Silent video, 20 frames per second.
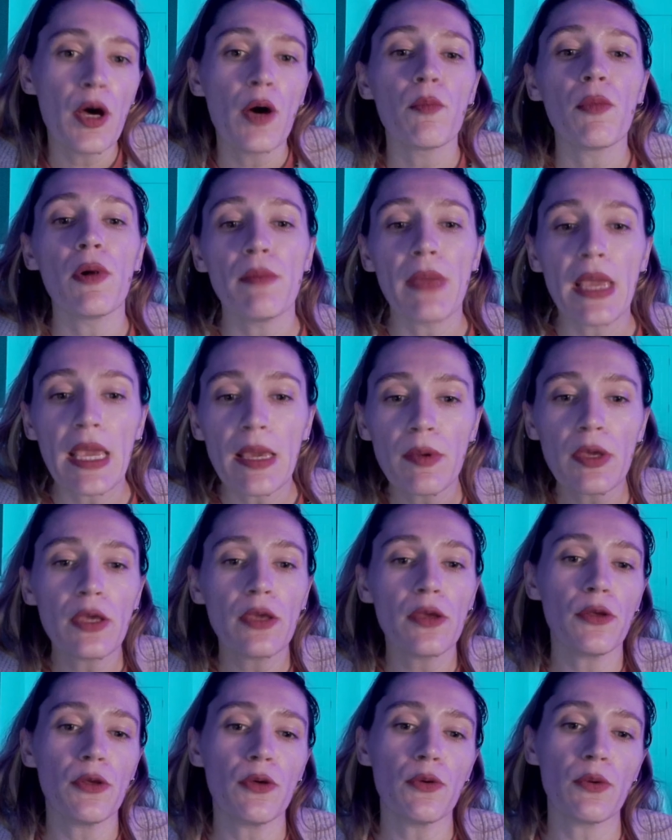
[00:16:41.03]
But maybe
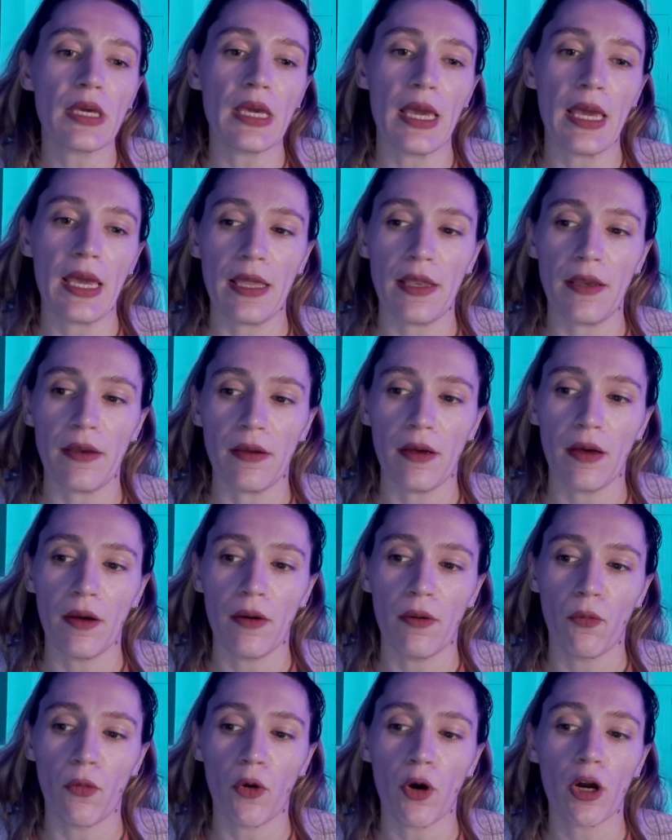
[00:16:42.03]
you can
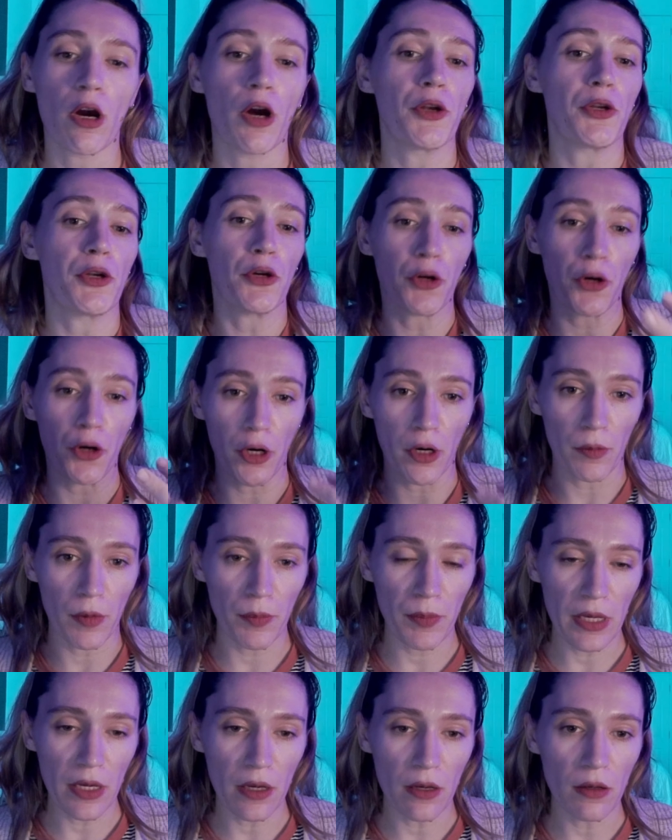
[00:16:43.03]
work on your curb
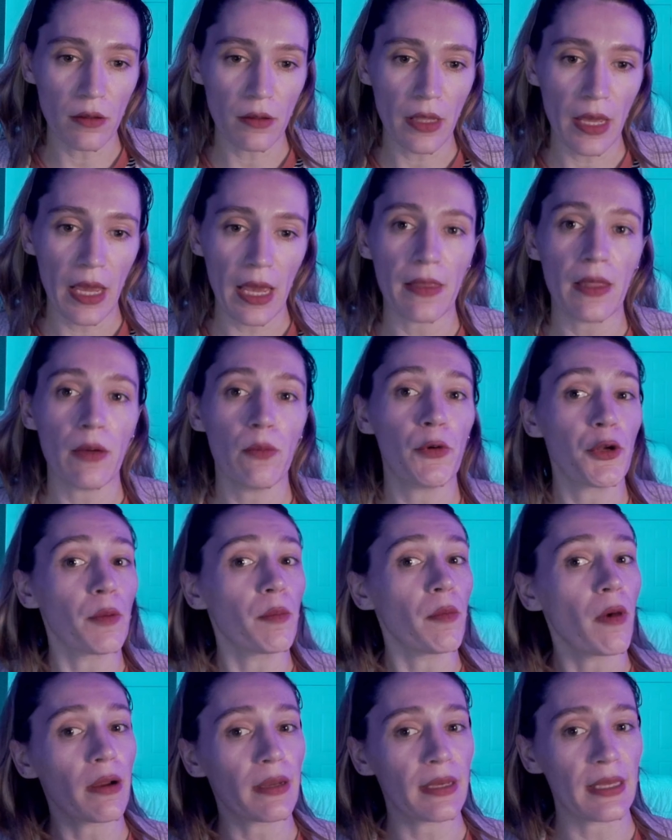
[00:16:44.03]
appeal. And then when you're
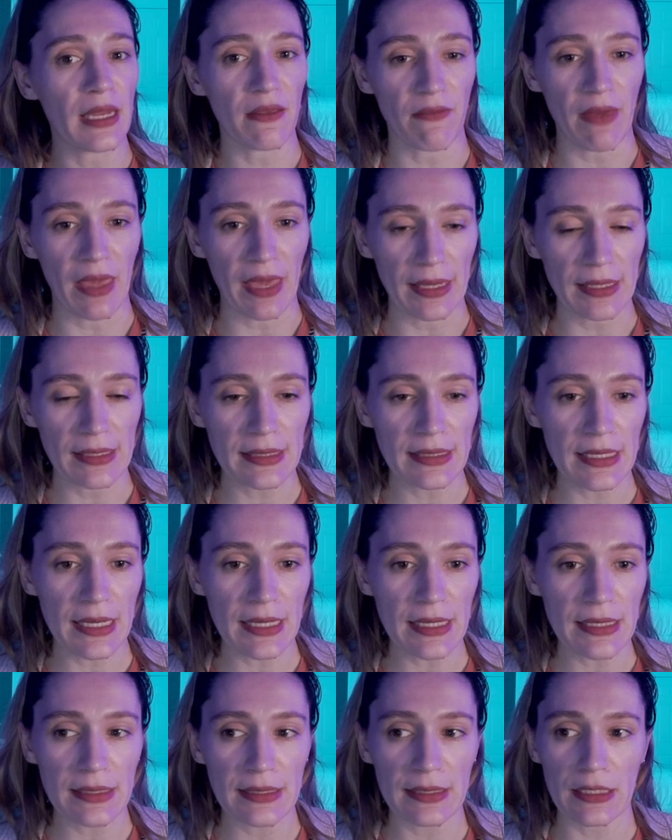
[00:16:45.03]
marketing
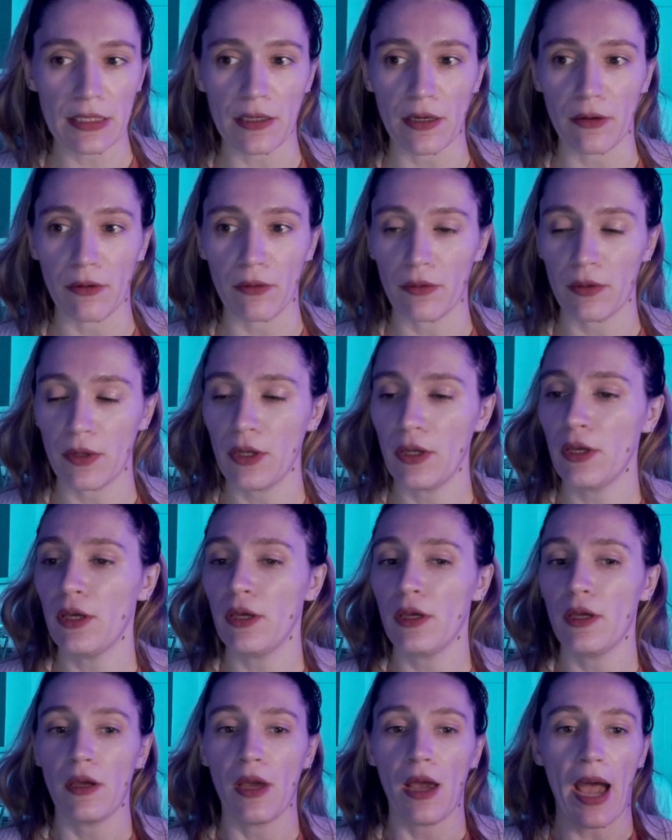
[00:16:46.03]
vacancies, you know,
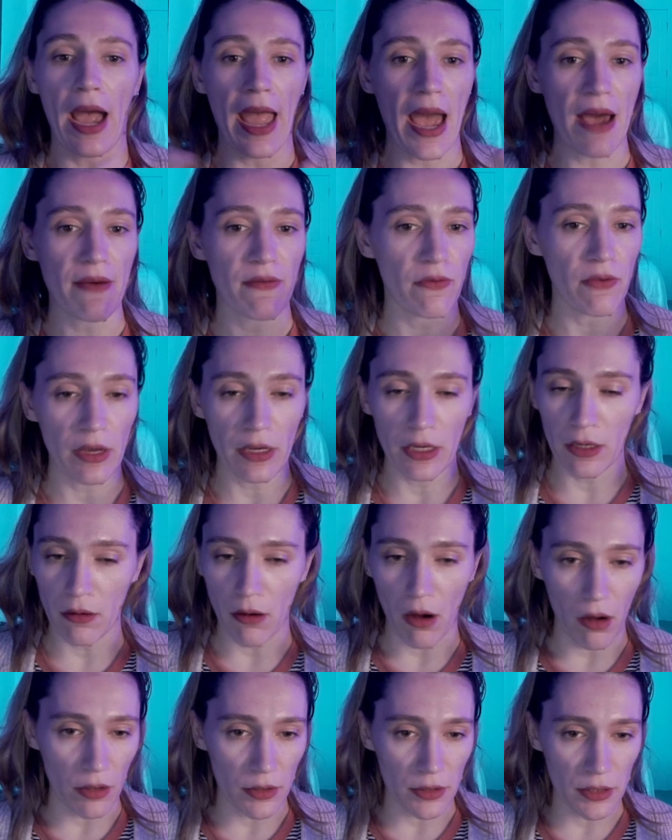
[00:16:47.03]
I have a video
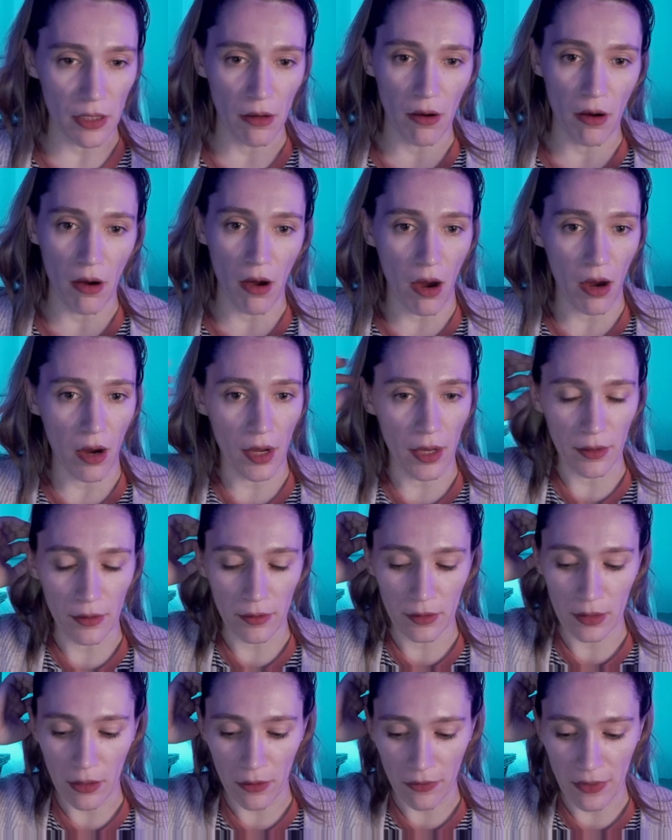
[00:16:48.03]
also on,
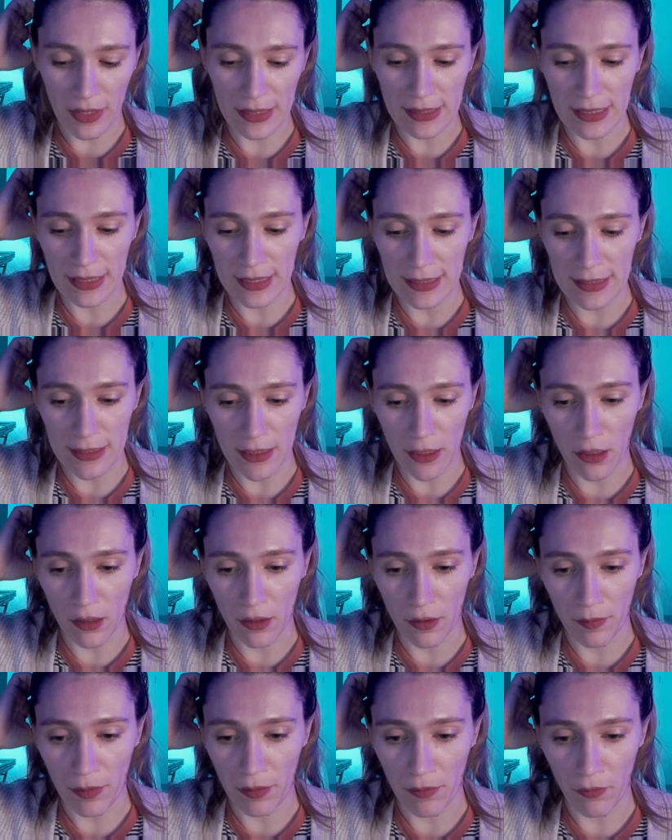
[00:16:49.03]
you know, things to
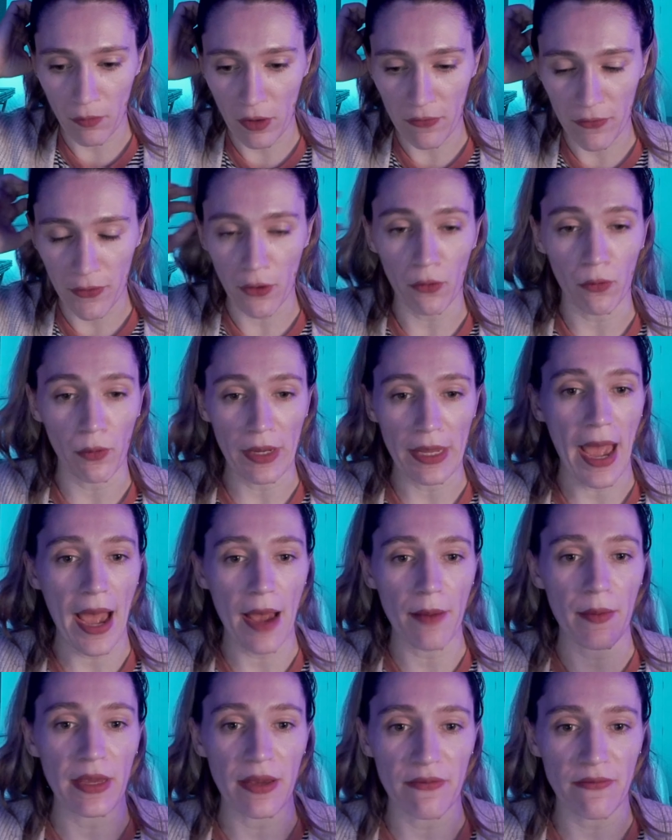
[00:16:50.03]
consider if you're
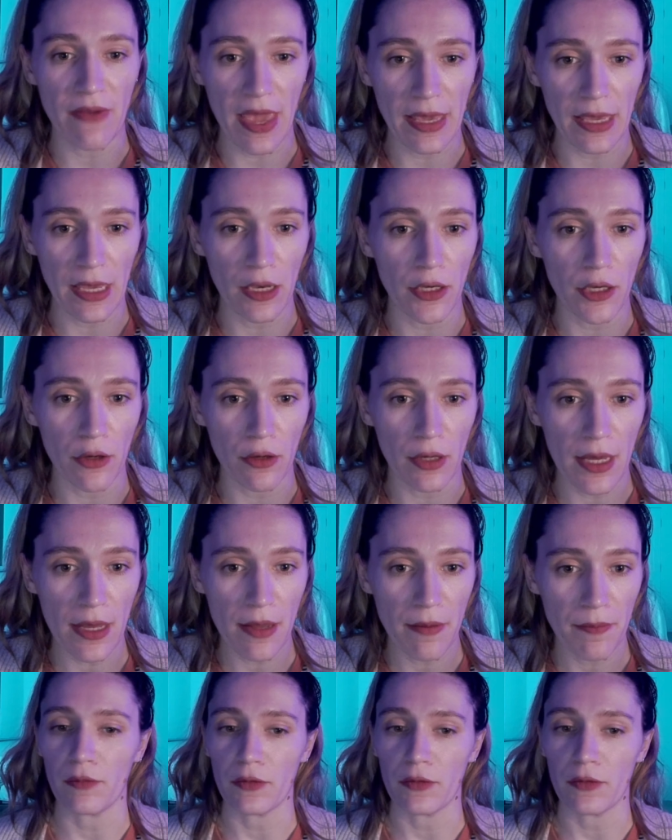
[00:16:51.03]
rehabbing a vacant unit.